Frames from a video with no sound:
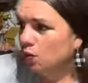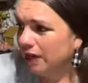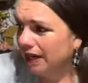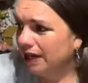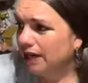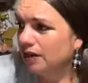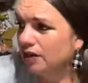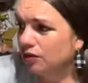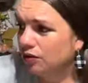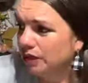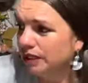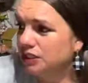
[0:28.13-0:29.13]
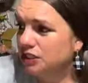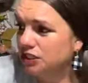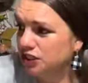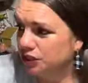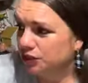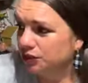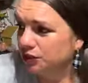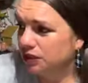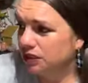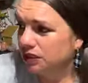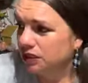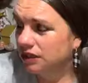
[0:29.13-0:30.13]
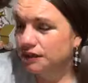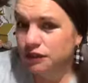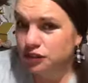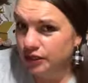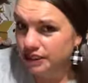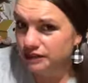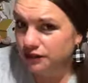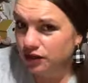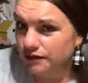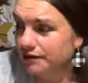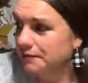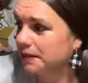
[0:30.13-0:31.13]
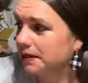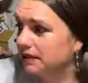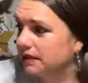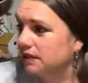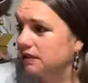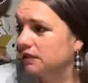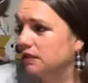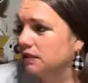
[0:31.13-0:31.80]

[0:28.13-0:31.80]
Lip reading: We are going to do the transfer of the month,